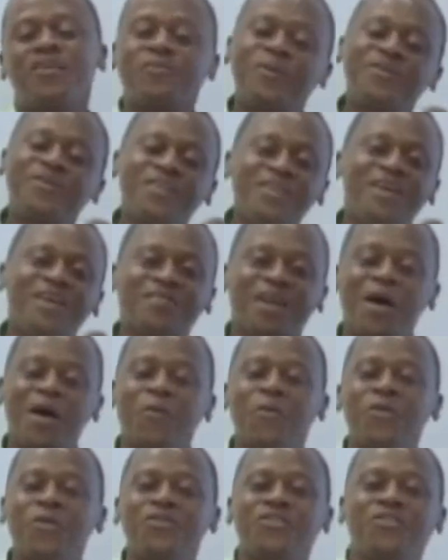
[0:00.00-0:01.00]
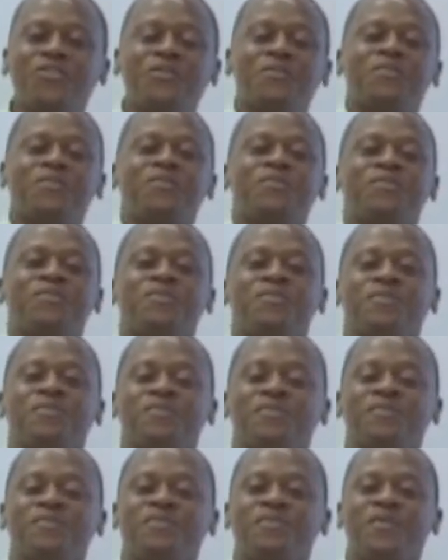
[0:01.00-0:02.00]
spontaneous language.
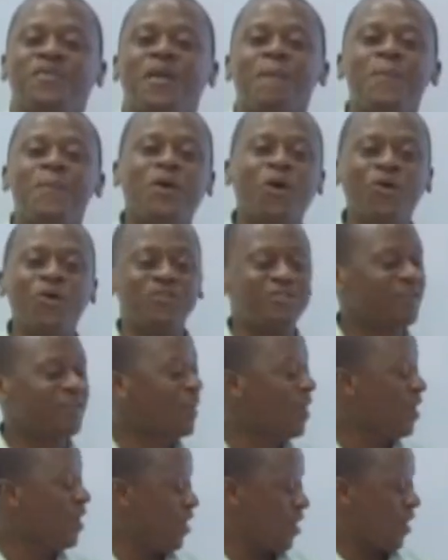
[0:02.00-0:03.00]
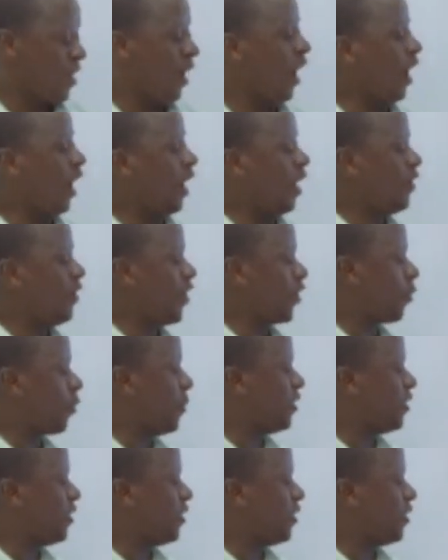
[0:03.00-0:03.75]
Because uh, the